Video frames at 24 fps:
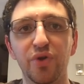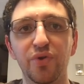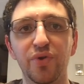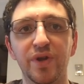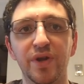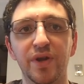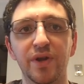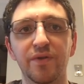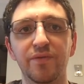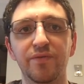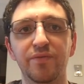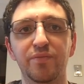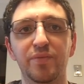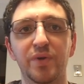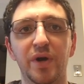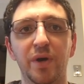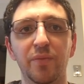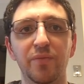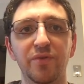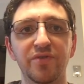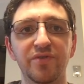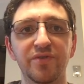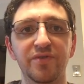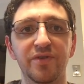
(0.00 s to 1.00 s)
loading of
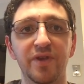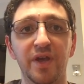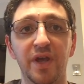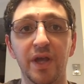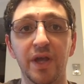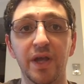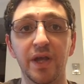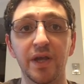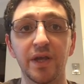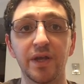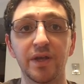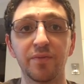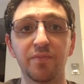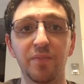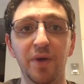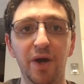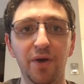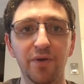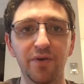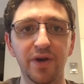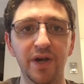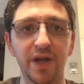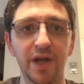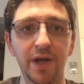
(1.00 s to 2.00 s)
primers and
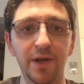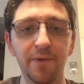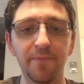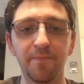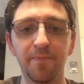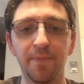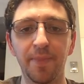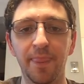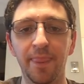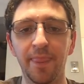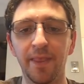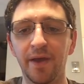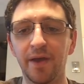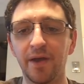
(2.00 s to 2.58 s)
powder yet,